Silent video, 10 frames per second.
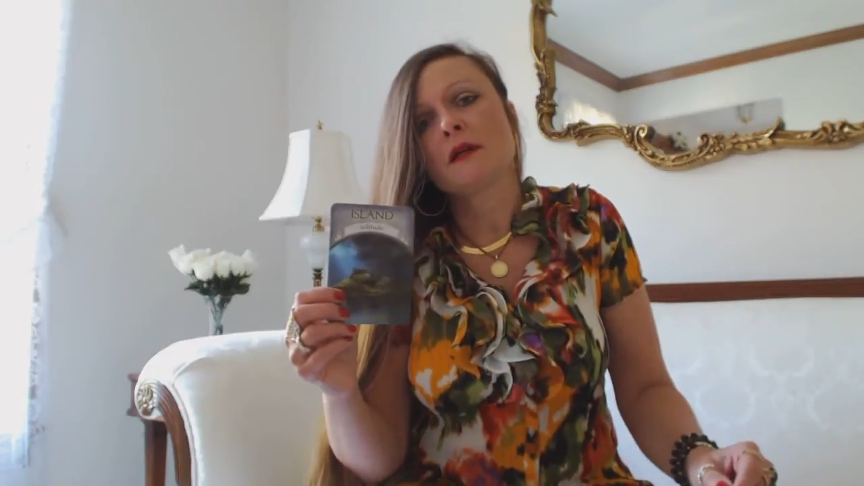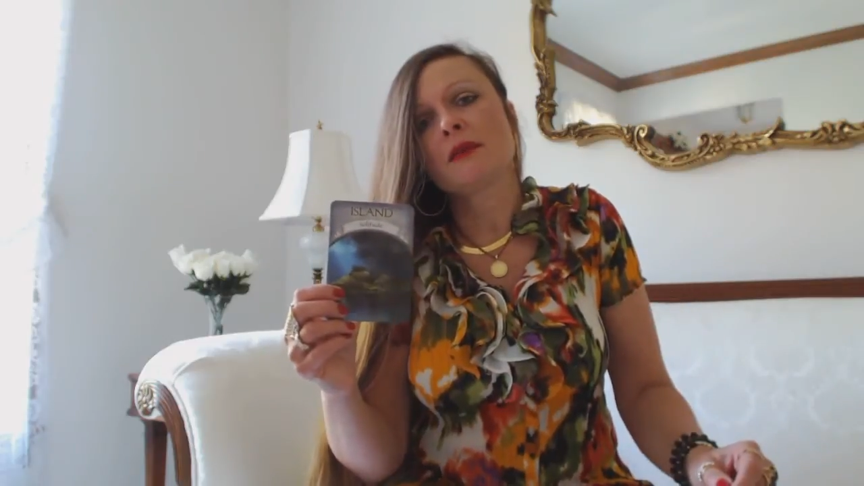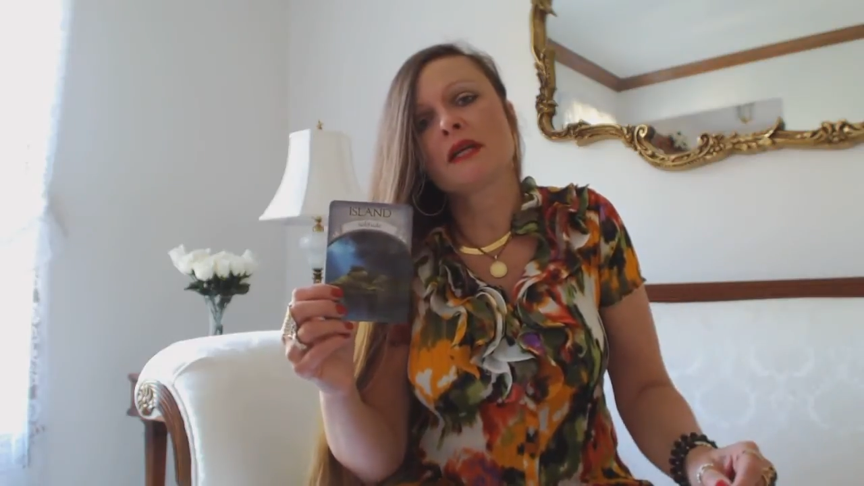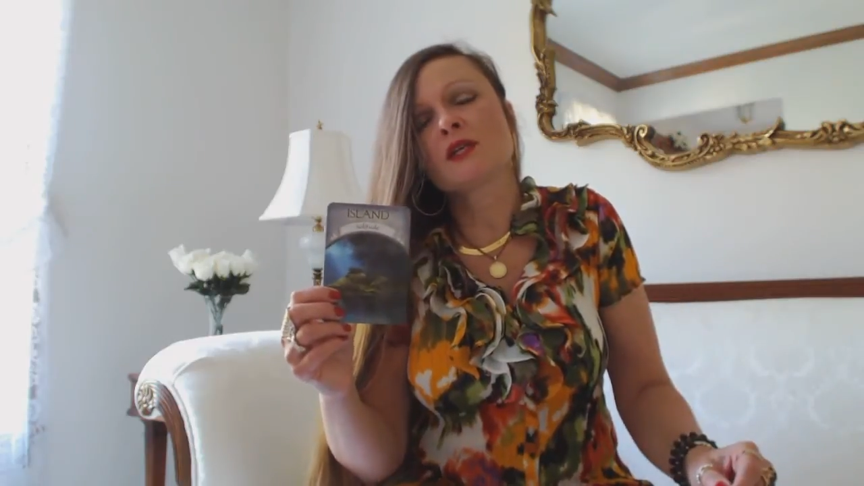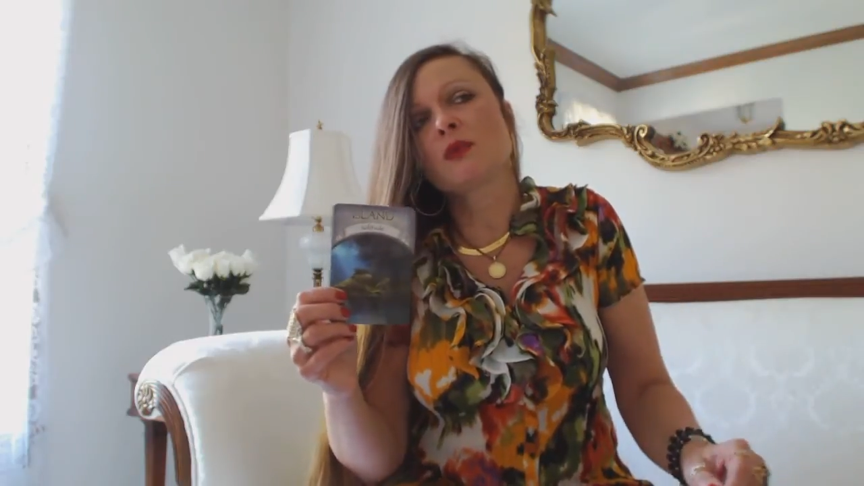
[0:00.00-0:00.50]

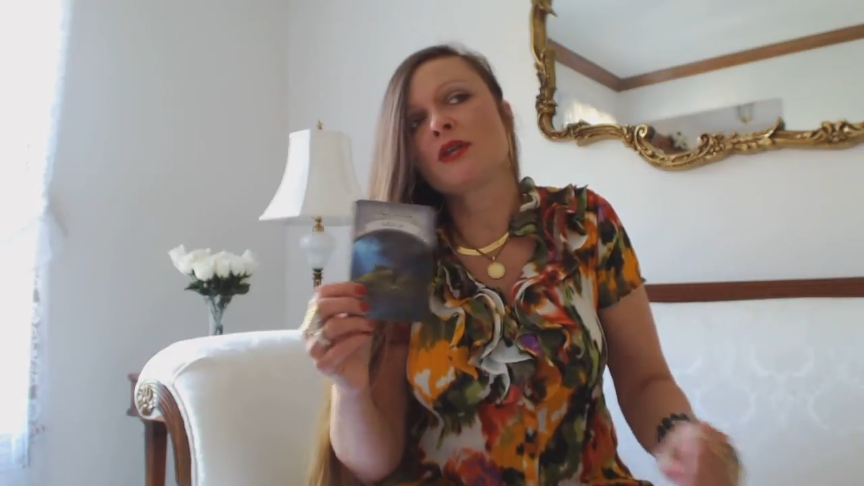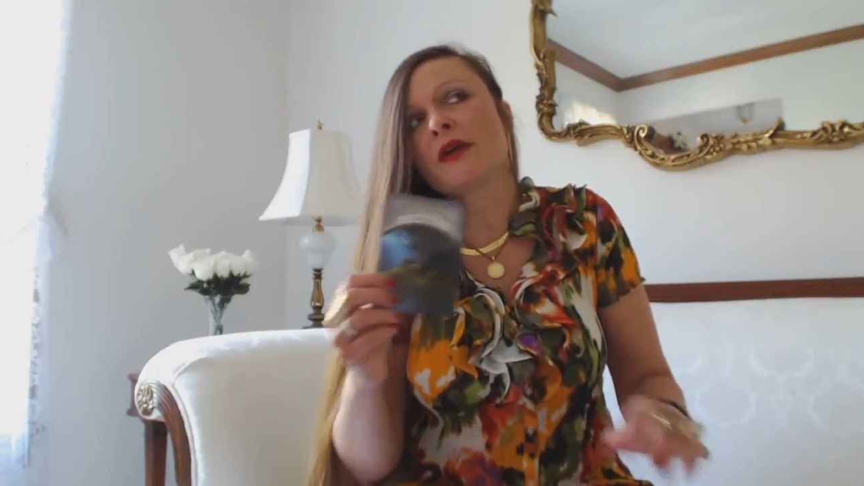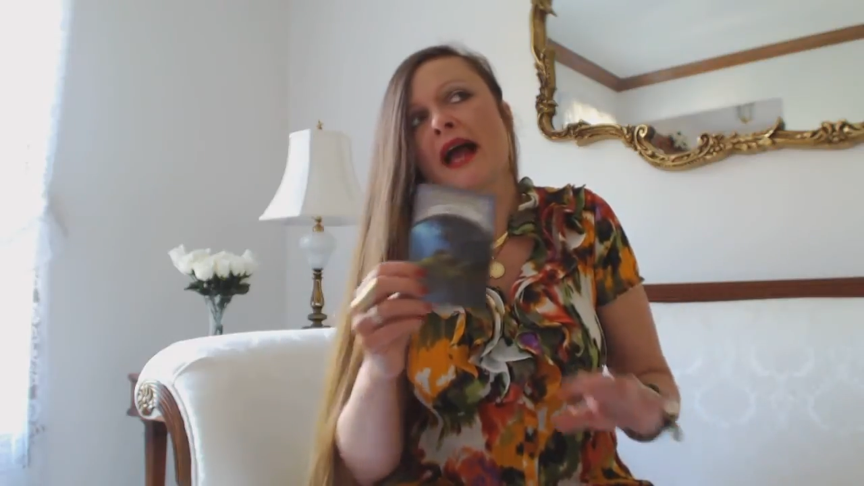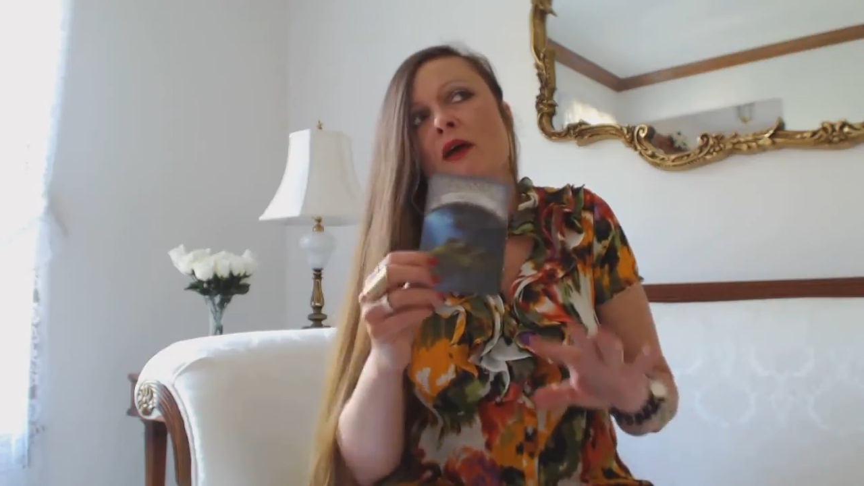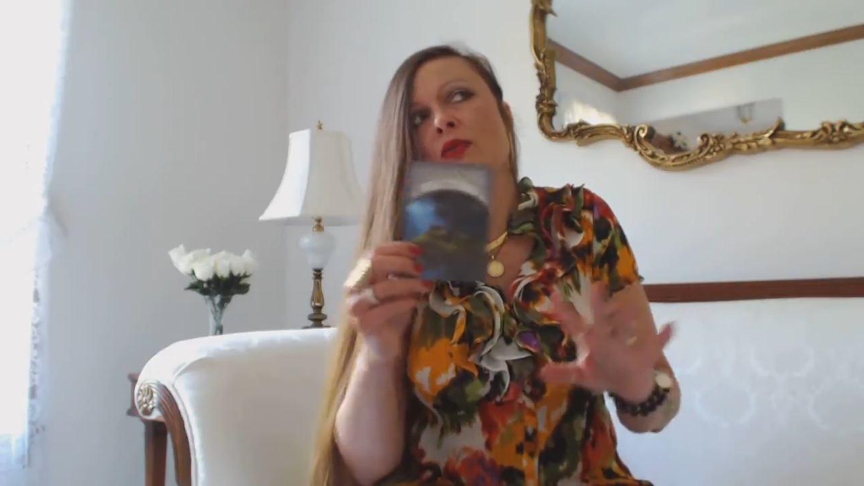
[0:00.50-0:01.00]
Because when
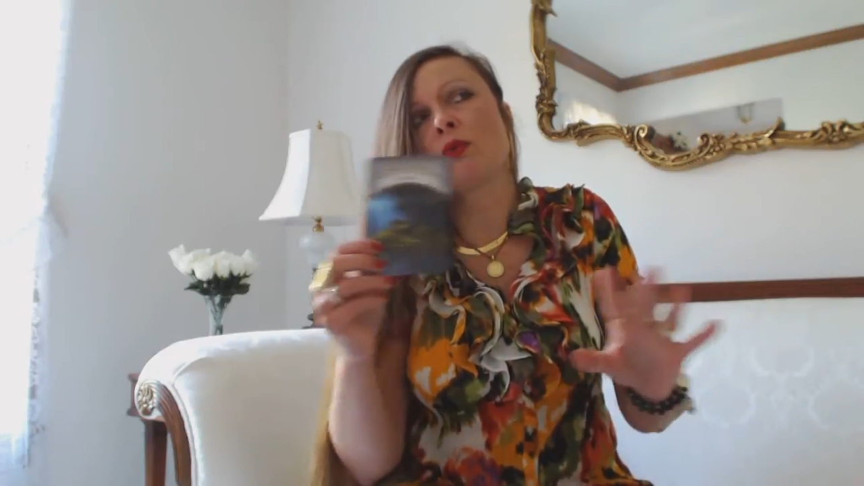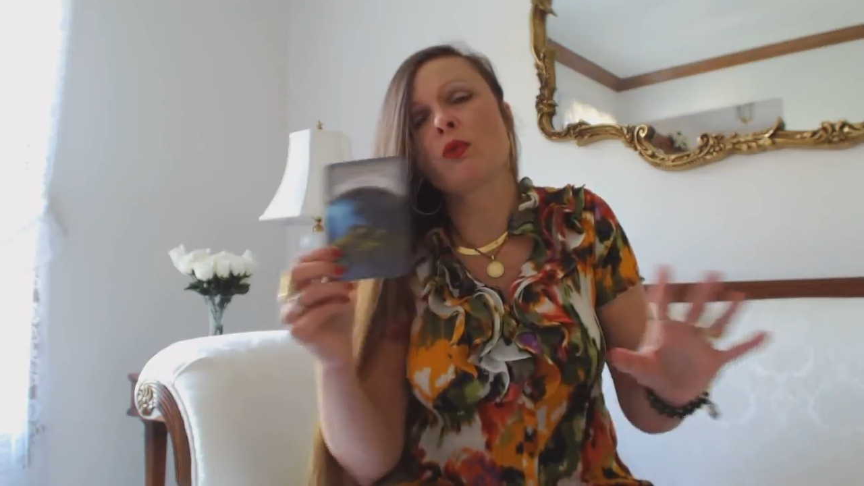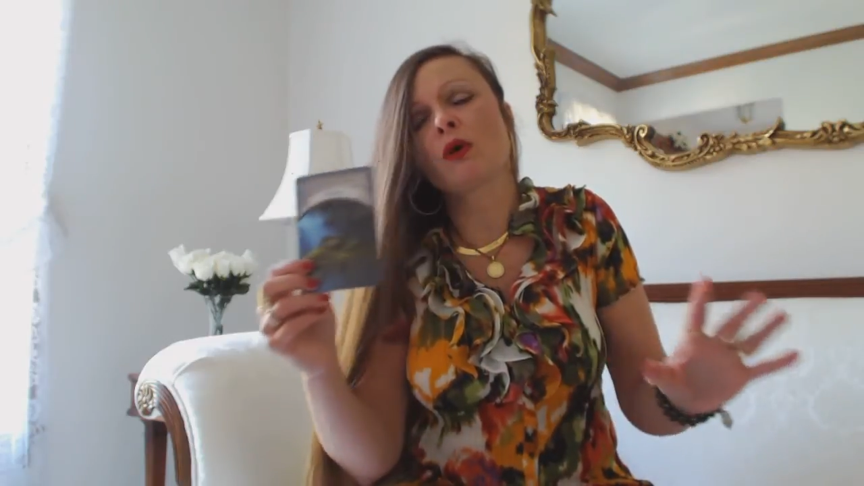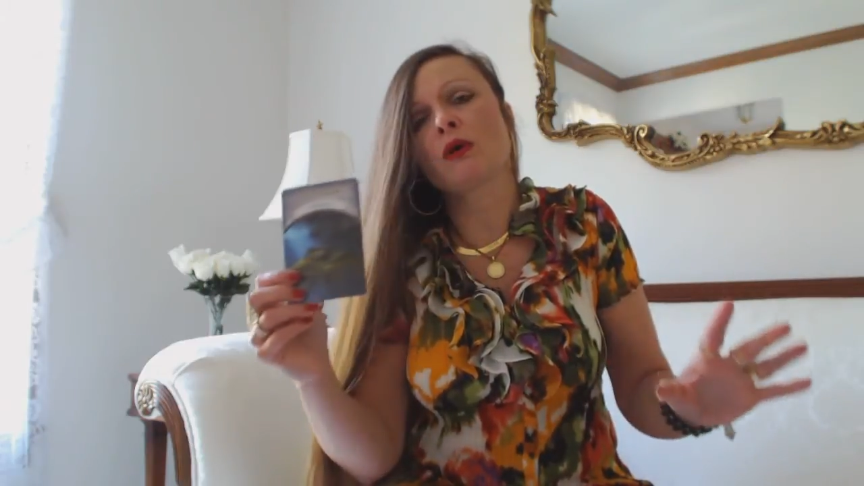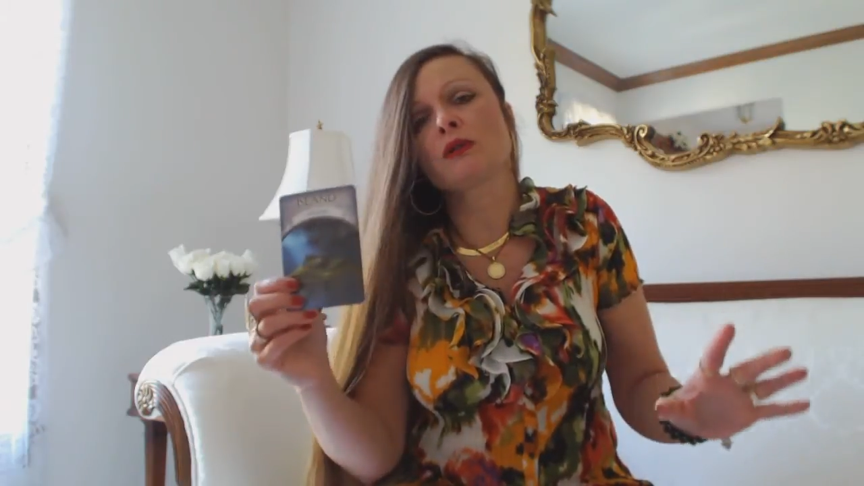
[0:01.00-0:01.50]
you're out in the
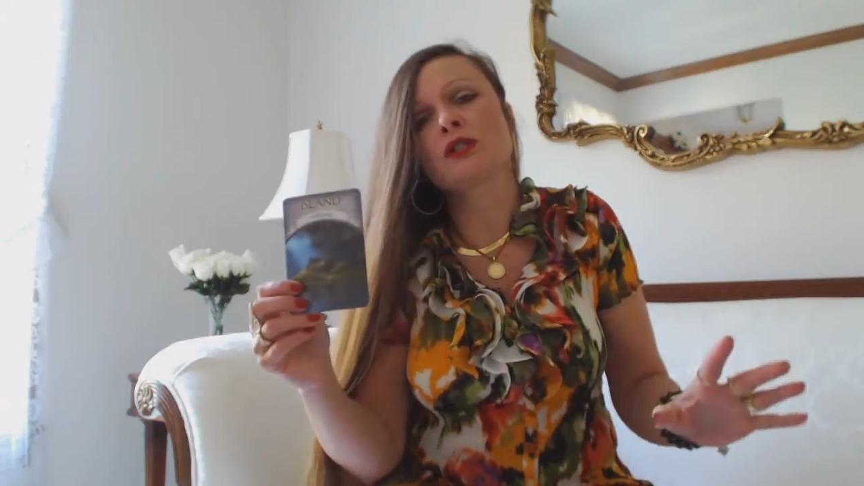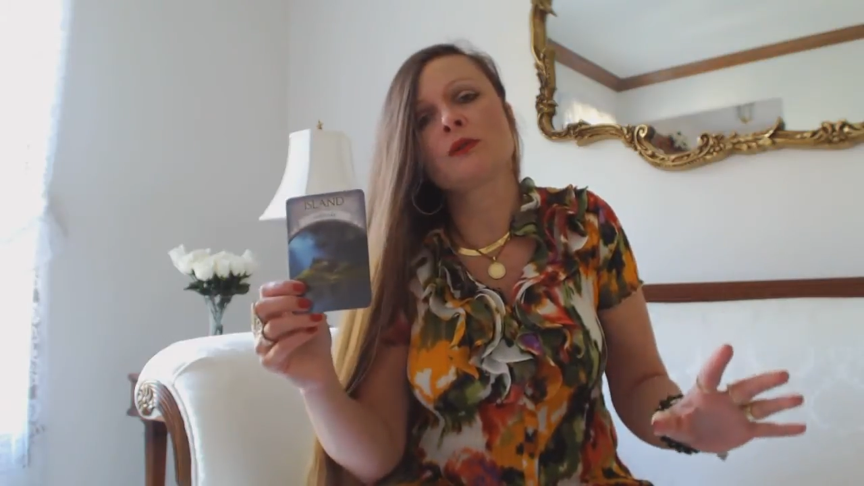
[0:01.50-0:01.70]
world